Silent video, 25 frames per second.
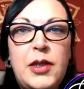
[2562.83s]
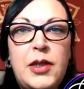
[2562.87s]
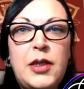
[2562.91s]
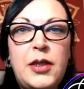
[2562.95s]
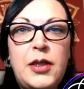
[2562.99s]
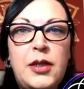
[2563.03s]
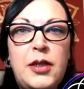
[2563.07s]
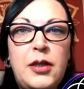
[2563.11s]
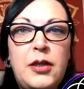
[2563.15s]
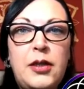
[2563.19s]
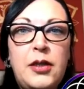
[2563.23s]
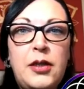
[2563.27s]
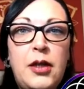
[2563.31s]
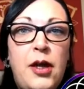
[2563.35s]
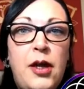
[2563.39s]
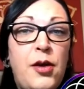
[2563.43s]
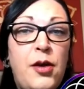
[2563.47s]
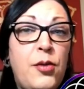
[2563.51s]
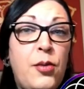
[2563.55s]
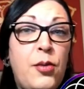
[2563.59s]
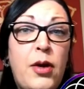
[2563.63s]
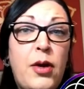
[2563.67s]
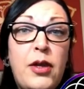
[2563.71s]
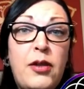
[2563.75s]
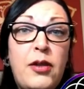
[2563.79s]
you know,
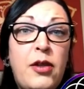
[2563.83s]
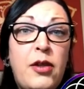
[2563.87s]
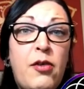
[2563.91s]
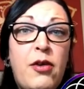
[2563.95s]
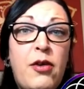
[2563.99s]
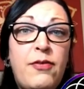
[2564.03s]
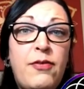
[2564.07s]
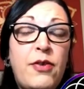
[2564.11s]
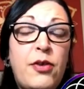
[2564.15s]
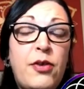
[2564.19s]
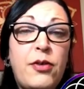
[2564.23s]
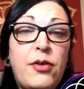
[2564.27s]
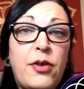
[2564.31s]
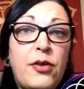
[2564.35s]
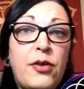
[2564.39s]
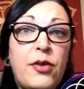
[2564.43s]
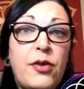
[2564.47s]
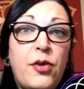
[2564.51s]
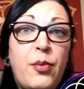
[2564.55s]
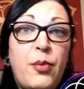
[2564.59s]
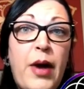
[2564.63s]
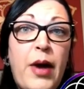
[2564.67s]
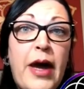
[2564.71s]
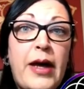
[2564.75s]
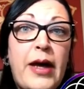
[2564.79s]
whether I feel good or
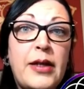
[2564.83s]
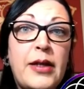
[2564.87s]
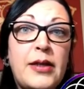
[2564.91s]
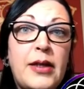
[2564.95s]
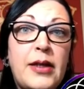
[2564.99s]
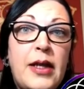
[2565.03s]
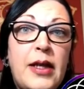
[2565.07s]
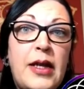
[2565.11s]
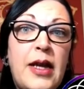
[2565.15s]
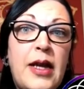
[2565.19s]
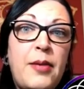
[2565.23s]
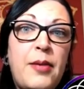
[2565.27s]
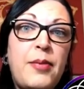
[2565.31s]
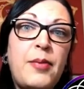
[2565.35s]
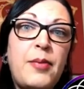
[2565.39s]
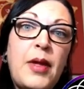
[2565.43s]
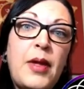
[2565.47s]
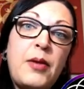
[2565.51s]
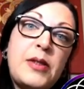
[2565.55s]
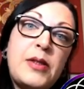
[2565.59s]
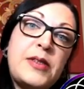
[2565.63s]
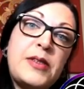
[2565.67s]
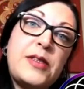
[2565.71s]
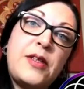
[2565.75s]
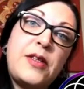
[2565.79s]
bad. And
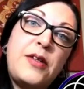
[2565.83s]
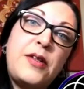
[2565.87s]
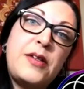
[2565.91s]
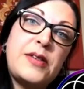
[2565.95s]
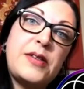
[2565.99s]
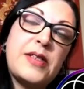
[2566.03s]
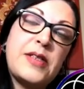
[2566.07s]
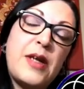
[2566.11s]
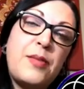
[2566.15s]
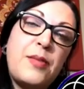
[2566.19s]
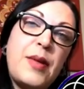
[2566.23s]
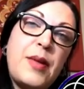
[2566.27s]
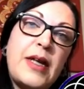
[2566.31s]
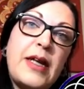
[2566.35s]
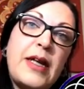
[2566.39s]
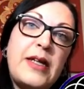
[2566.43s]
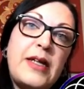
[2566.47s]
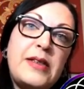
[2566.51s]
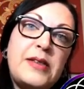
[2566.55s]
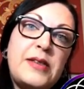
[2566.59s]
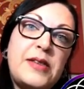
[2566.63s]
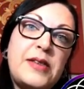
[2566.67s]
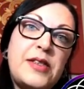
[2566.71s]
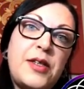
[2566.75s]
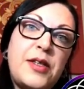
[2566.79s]
as soon as I
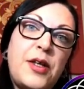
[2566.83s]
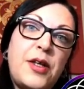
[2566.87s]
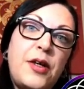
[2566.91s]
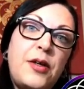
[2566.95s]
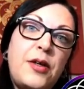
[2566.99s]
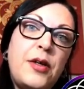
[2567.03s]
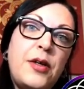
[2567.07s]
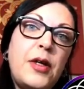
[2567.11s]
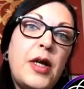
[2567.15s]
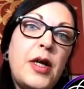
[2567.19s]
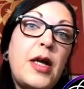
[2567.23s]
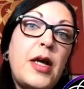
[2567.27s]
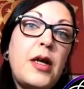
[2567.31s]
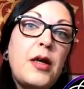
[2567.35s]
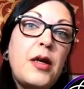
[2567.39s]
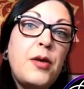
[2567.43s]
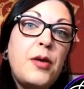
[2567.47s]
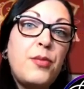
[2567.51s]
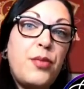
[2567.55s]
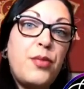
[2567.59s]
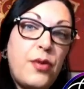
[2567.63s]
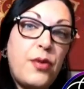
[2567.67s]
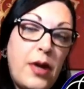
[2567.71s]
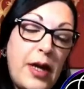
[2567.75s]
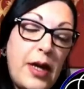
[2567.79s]
begin to
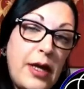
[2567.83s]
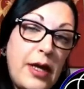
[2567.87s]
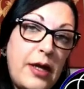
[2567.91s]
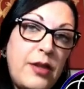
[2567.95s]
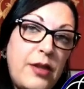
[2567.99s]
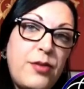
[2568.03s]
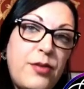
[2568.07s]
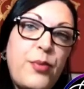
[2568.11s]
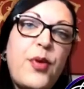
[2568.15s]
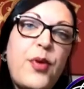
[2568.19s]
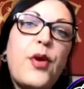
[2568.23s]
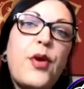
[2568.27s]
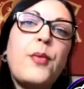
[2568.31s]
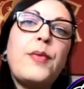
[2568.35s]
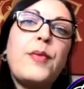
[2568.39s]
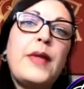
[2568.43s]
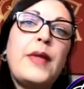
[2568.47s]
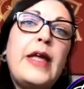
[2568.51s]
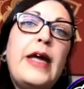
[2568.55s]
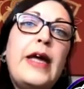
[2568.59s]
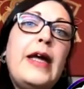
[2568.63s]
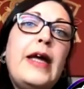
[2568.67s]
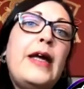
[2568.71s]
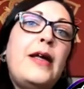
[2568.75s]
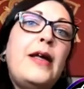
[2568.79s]
breathe
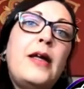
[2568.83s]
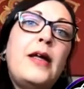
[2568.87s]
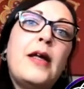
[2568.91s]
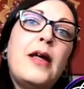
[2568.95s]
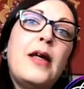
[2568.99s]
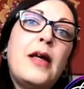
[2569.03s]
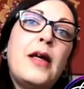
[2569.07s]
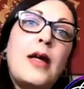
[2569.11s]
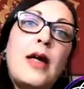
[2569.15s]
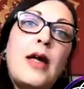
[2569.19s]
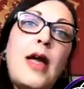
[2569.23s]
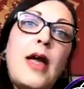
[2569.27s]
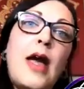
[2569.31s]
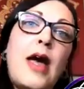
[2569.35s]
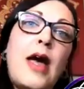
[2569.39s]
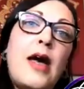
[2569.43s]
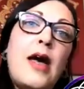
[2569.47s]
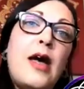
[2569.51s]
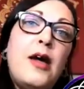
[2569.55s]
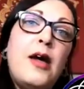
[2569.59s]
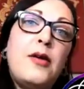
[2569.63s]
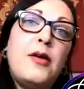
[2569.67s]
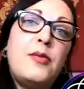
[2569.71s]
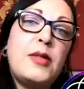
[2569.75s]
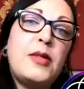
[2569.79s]
properly,
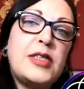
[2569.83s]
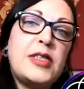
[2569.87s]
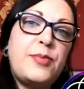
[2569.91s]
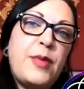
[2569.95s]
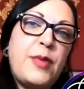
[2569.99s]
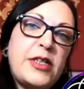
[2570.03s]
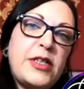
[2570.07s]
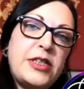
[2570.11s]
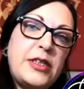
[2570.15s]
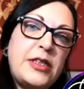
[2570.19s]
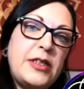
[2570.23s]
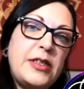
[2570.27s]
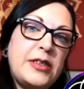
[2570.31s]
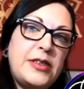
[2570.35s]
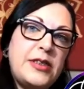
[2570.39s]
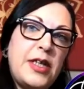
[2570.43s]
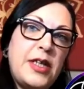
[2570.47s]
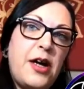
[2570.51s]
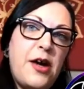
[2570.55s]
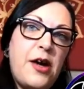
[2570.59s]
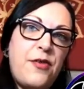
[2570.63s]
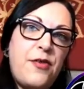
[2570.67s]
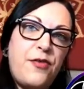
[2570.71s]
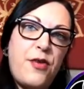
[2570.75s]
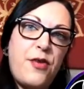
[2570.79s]
especially the
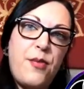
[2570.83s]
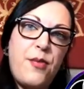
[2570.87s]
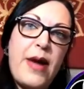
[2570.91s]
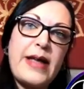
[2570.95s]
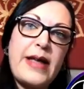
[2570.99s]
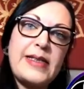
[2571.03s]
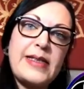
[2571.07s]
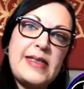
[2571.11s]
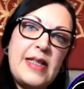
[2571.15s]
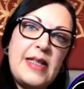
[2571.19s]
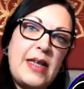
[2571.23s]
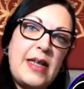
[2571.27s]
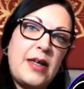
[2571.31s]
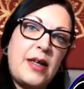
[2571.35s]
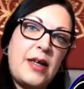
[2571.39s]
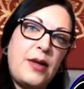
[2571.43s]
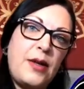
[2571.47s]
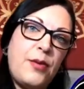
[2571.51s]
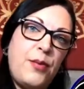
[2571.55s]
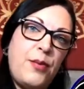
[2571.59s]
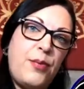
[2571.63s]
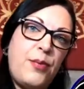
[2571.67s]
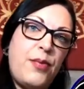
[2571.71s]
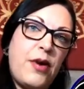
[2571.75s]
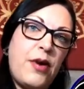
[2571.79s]
diaphragmatic
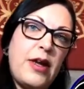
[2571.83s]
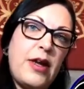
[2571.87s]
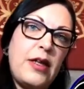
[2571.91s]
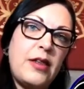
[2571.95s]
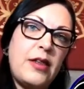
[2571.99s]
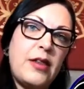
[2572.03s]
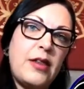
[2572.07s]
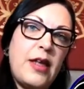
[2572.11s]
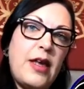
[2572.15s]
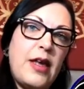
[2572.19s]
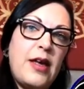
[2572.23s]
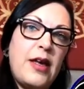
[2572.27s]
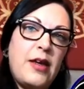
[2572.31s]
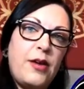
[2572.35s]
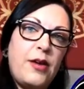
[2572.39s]
breathing,